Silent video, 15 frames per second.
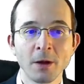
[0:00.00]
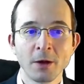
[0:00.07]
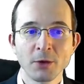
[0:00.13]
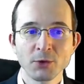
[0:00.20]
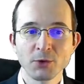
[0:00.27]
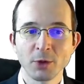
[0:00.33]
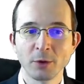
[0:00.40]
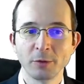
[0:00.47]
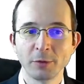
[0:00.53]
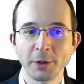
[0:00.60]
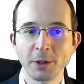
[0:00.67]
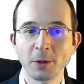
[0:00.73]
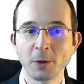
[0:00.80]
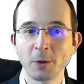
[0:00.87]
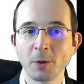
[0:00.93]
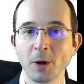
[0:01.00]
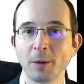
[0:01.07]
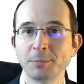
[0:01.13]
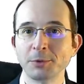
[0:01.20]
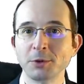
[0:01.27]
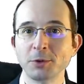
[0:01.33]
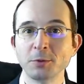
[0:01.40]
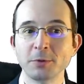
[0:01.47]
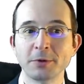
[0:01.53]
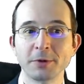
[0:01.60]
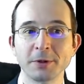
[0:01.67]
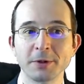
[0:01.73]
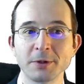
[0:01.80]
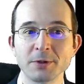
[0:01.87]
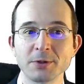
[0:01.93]
So if we go up
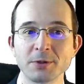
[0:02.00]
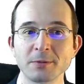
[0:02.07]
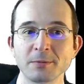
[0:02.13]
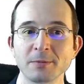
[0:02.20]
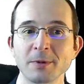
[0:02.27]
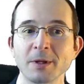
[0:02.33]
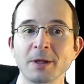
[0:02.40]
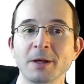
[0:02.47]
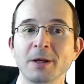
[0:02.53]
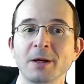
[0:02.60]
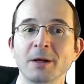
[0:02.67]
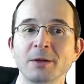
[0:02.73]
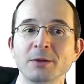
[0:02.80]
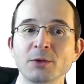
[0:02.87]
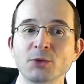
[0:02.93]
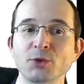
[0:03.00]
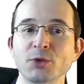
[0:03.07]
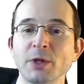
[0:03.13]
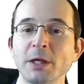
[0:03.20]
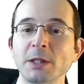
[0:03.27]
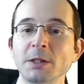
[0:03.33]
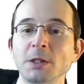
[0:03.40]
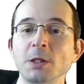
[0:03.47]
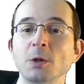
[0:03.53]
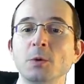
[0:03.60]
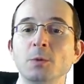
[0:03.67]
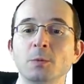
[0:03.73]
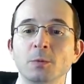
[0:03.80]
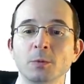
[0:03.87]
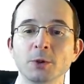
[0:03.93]
2/3 to state
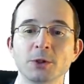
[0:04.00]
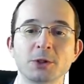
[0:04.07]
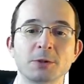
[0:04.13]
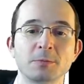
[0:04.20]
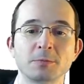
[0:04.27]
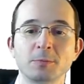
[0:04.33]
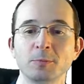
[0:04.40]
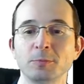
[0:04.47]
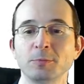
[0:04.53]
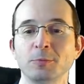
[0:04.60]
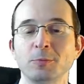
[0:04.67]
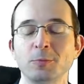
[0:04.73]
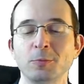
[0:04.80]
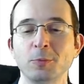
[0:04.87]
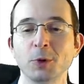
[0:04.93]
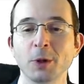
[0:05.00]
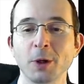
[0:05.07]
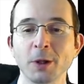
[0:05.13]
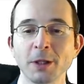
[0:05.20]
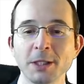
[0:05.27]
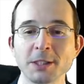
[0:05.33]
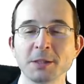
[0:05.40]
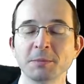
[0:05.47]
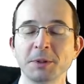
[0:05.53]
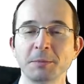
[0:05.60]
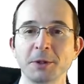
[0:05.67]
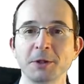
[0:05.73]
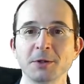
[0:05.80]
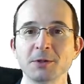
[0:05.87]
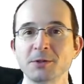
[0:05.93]
u, which we'll call that simply
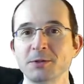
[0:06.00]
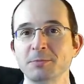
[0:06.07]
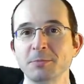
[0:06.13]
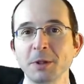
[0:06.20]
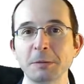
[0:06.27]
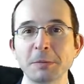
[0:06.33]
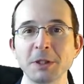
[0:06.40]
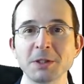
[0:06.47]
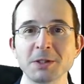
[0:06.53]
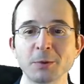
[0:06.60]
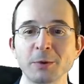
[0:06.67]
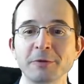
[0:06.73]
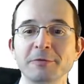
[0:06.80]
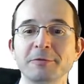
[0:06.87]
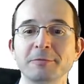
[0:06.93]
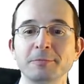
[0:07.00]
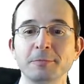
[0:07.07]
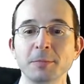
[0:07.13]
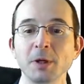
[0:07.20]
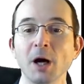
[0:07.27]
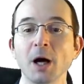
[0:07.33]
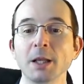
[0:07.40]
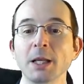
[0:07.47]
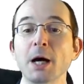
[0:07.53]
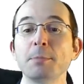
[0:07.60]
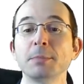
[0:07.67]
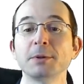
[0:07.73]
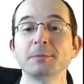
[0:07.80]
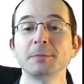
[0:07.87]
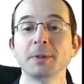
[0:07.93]
because it means that we've gone
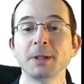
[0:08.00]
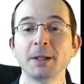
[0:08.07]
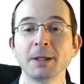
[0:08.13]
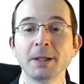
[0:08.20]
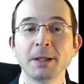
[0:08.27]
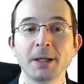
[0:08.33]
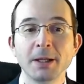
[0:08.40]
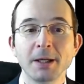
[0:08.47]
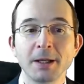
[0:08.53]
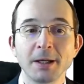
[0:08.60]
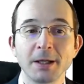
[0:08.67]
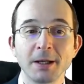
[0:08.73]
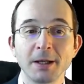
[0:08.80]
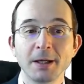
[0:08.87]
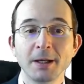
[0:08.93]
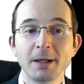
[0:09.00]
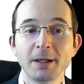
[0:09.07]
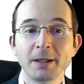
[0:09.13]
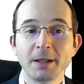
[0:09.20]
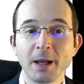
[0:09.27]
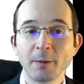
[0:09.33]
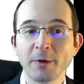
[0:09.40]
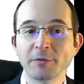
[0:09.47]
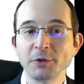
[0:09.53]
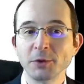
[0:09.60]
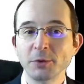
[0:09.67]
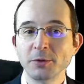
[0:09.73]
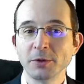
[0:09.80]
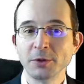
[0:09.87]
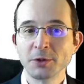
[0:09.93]
up, now we have a
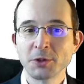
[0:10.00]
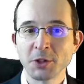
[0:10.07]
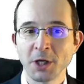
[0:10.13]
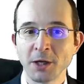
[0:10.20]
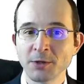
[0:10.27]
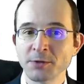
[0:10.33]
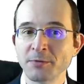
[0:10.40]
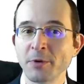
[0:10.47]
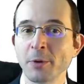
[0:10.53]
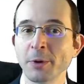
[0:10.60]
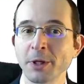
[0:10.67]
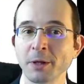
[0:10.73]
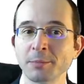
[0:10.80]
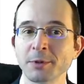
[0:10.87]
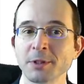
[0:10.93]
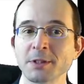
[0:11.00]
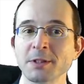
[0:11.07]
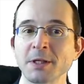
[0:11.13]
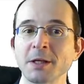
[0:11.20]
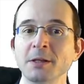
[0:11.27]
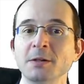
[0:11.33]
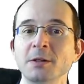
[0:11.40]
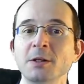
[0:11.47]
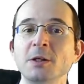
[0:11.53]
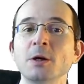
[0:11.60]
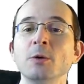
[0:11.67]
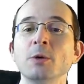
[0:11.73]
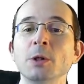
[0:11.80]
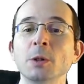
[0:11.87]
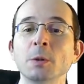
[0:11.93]
2/3 chance of going up to state
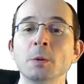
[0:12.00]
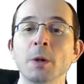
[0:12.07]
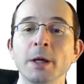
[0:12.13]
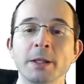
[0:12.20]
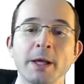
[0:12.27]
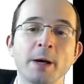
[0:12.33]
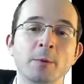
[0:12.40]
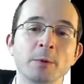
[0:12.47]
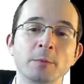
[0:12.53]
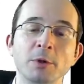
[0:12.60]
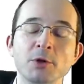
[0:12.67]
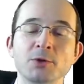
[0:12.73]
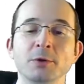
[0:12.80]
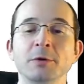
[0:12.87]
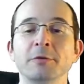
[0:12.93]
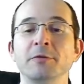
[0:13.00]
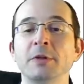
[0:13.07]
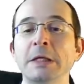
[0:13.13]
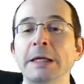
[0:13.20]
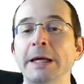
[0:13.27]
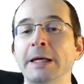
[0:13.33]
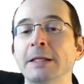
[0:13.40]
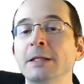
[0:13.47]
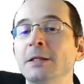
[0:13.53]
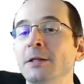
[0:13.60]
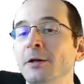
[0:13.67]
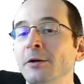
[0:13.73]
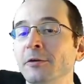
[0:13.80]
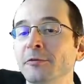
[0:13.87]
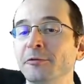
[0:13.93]
uu, and that would be sort of the end
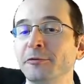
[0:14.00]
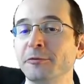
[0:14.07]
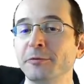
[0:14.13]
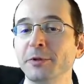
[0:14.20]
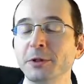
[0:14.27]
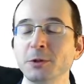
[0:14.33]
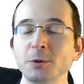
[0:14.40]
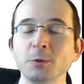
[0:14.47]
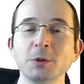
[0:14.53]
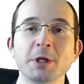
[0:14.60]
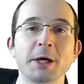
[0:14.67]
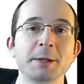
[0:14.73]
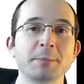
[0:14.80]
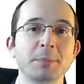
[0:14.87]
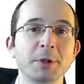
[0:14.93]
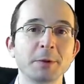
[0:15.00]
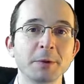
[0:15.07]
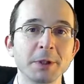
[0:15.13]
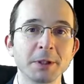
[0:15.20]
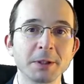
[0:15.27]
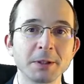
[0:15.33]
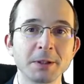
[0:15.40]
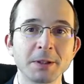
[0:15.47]
of the 2-time period